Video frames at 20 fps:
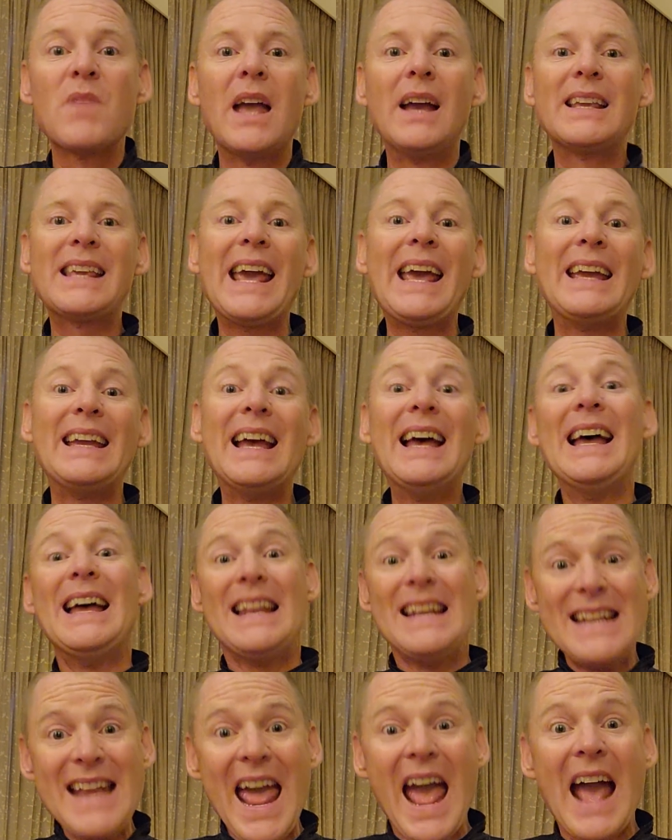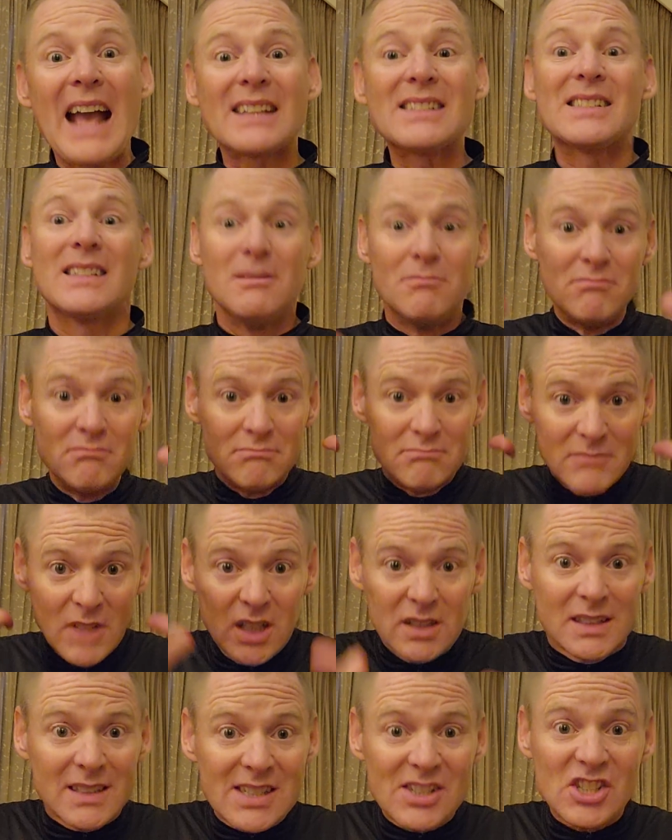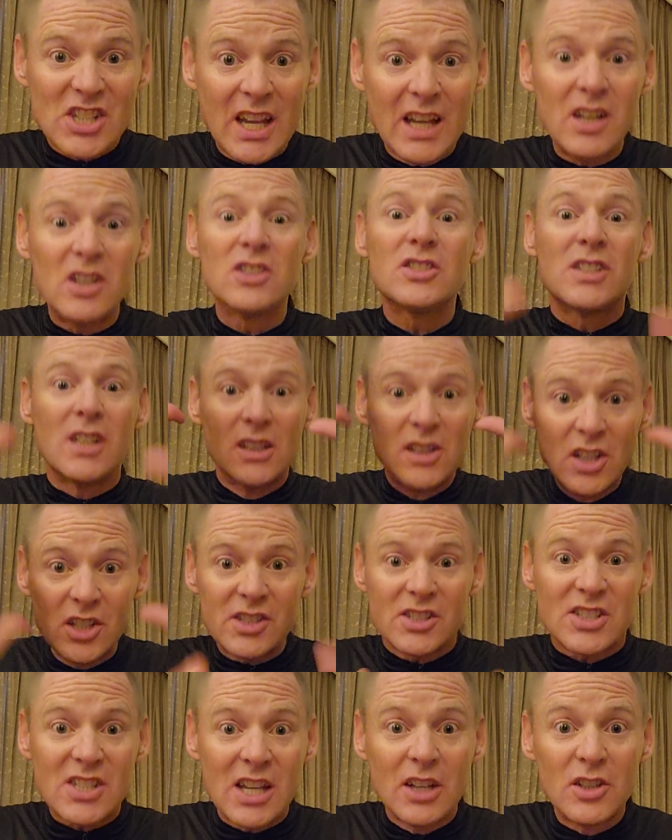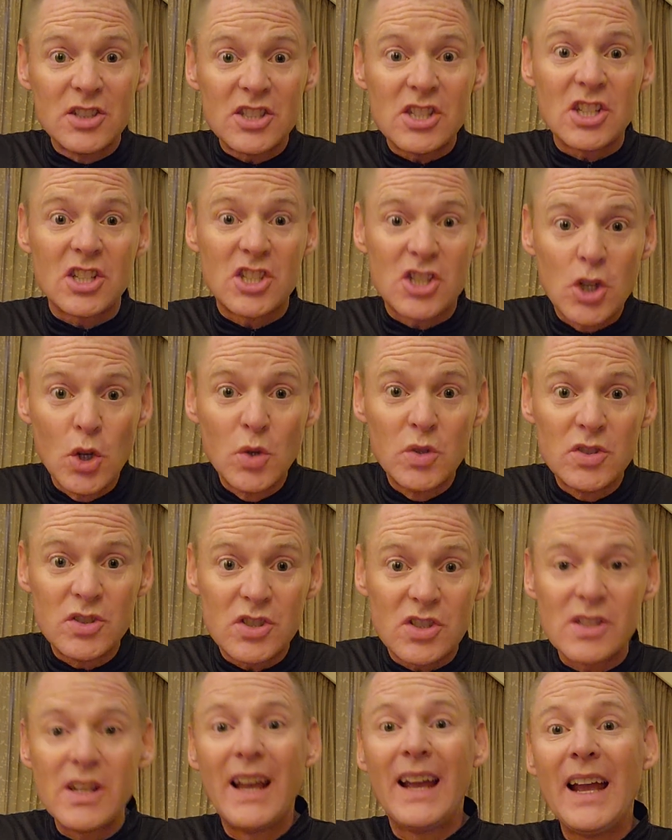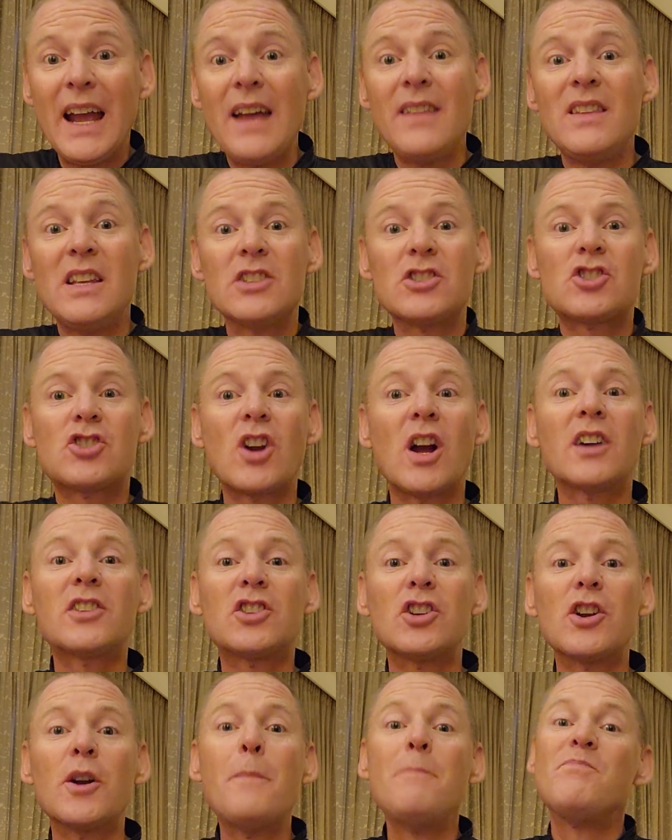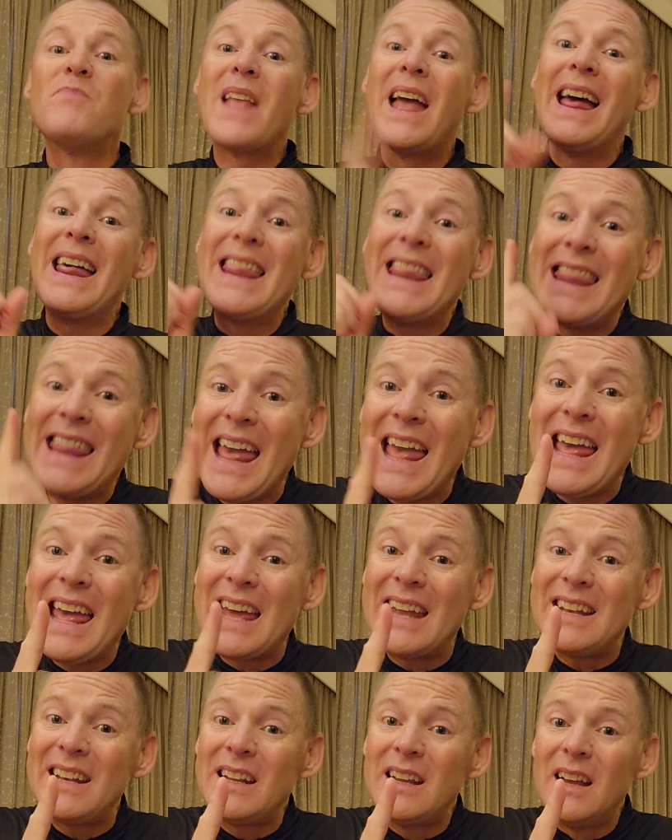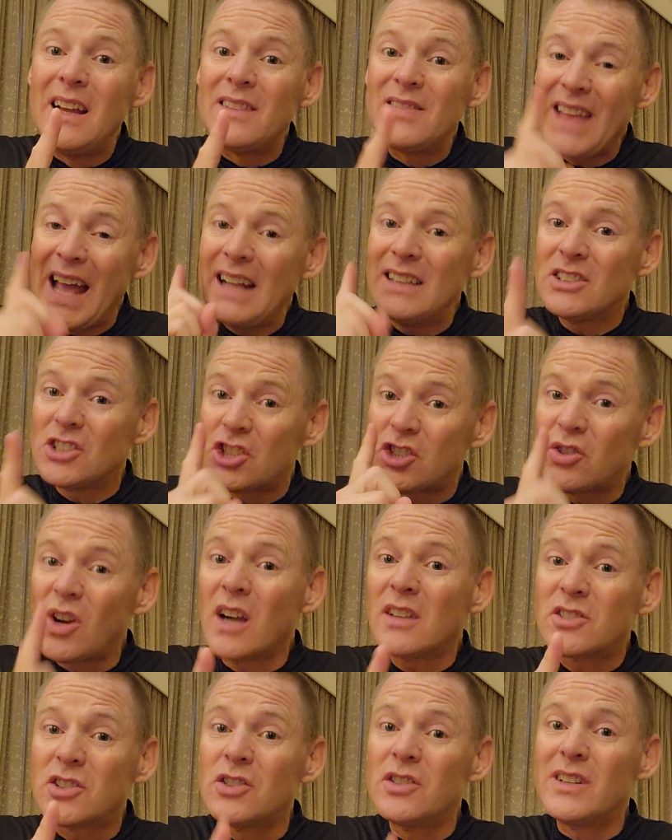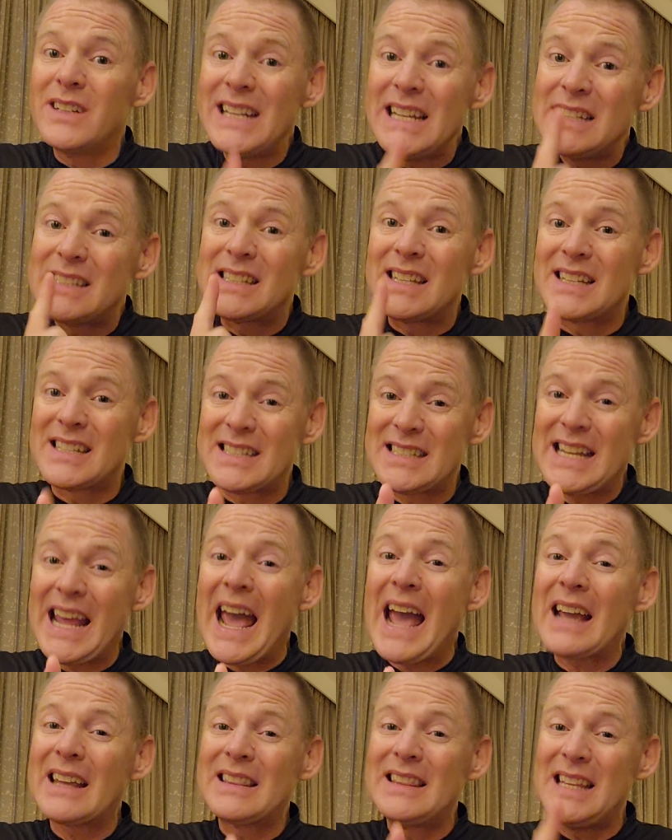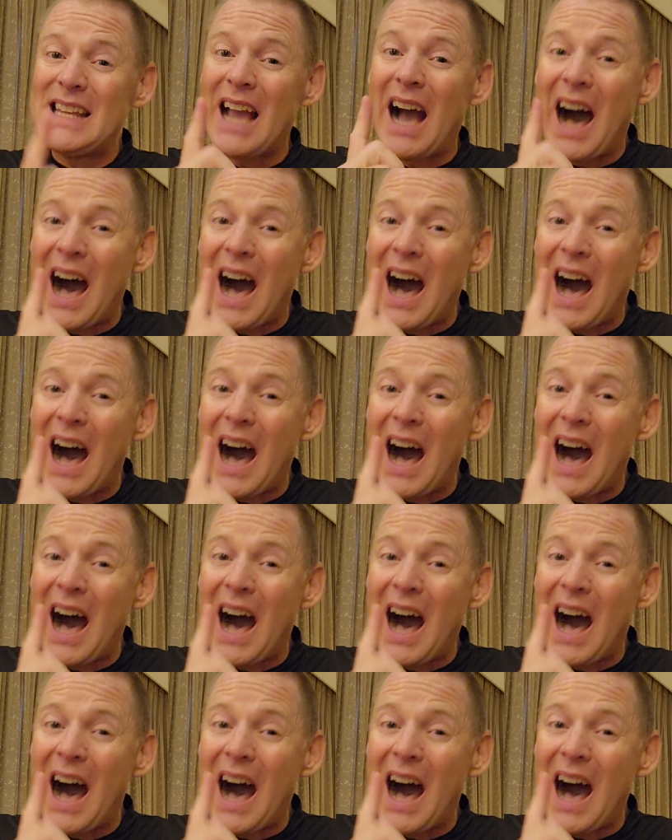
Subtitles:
Okay, next, look at the skills of the students and the instructor. Then that instructor needs to stack the